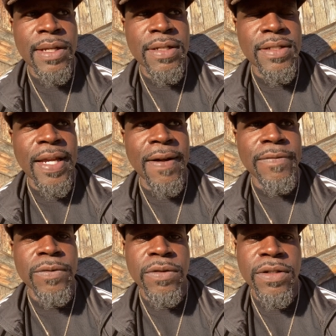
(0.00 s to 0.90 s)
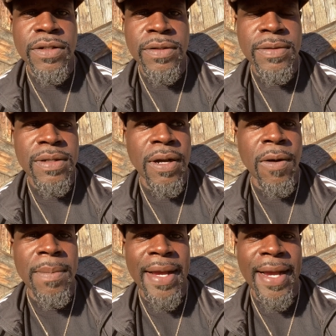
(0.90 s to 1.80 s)
South Georgia,
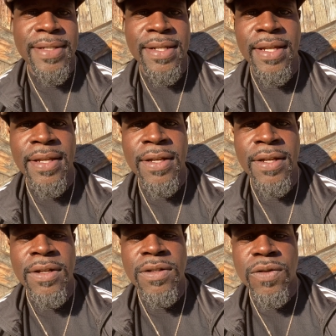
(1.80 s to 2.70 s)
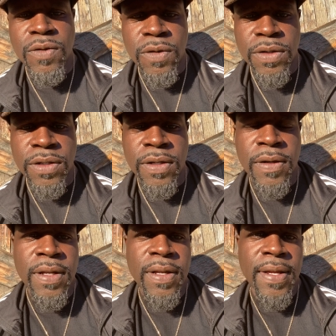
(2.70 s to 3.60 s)
called Baxley, Georgia
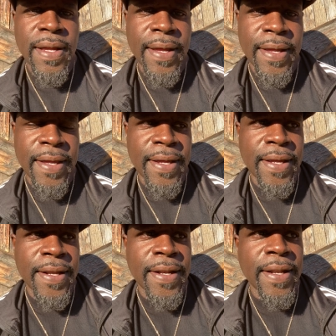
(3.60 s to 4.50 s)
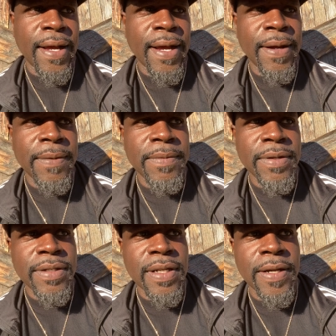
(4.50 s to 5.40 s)
and I
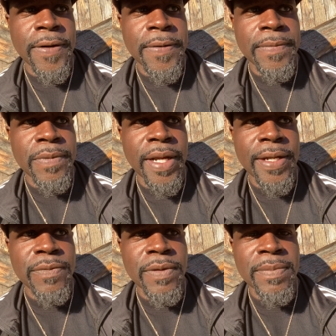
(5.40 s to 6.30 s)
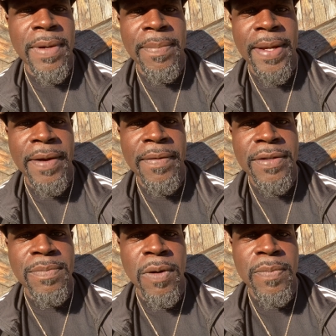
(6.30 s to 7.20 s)
was um, raised with my
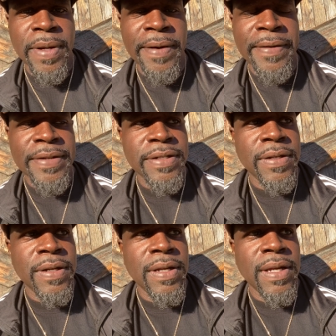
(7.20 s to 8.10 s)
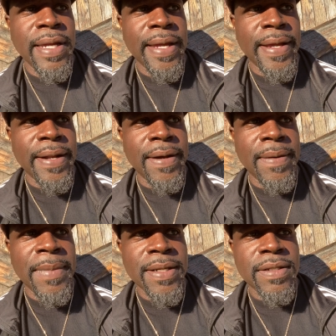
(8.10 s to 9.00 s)
parents, both parents, and uh,
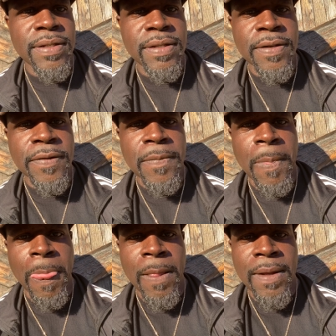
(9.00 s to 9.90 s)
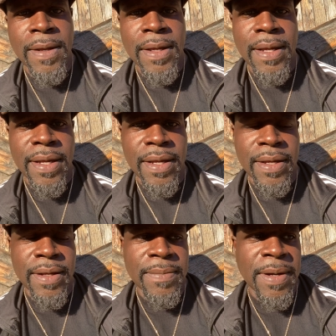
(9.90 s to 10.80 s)
my sister,
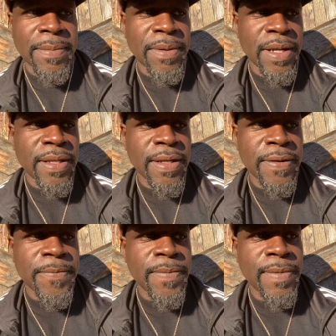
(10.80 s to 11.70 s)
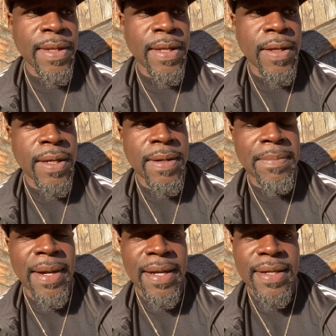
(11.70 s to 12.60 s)
and my brother,
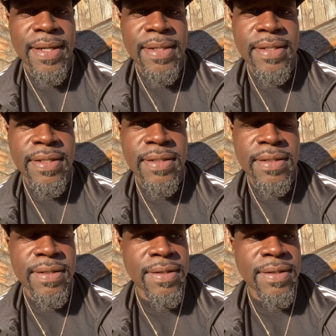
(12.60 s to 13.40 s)
my cousins,